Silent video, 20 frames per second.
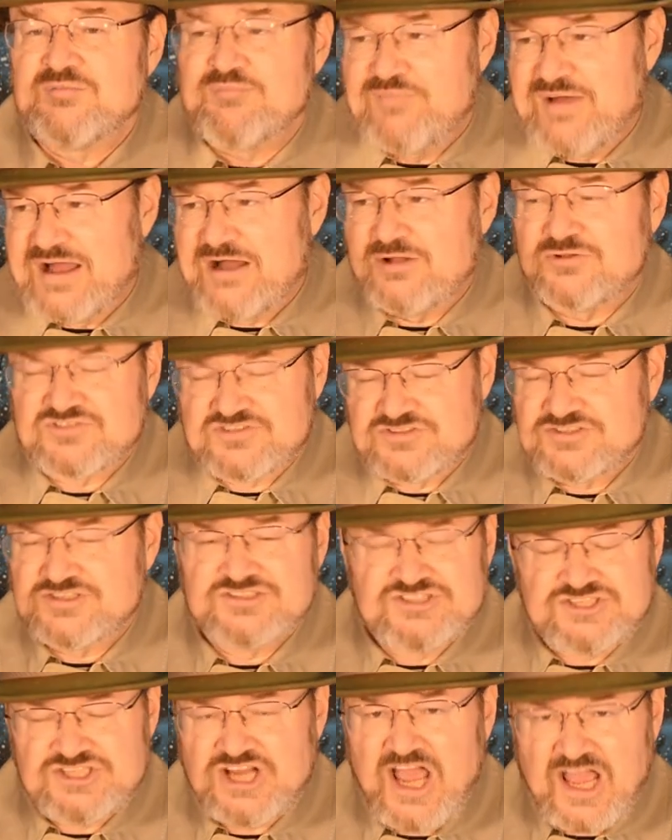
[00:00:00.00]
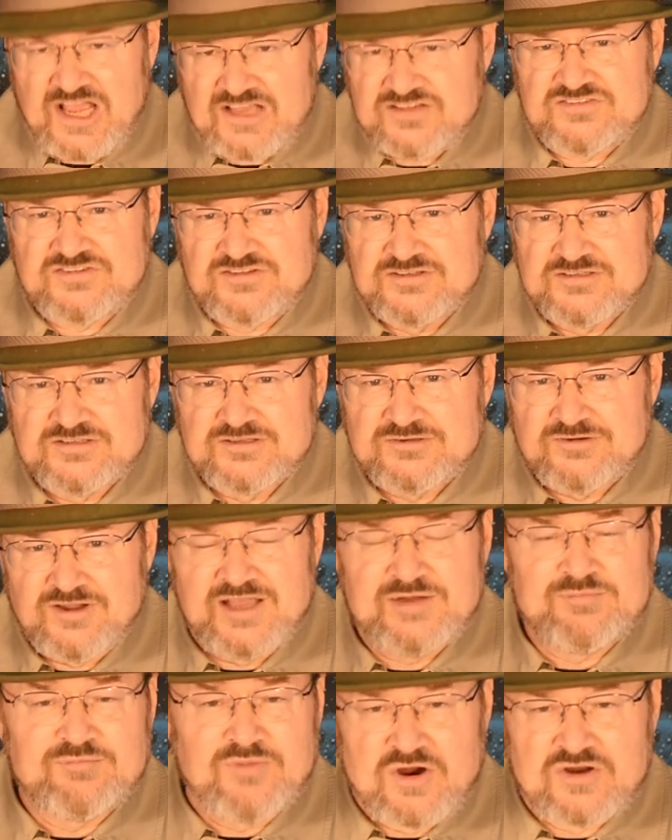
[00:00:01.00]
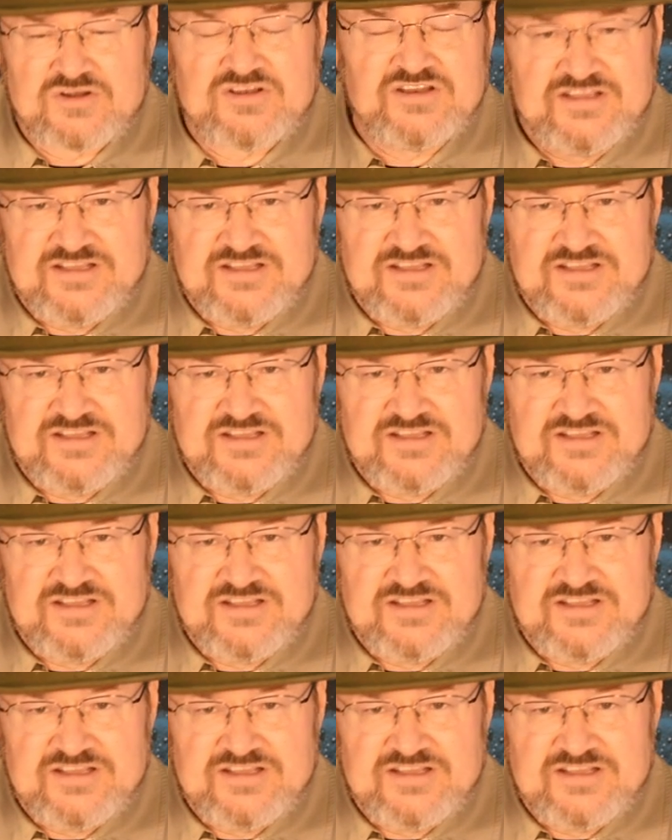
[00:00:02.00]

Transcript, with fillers: bounced checks, right, marked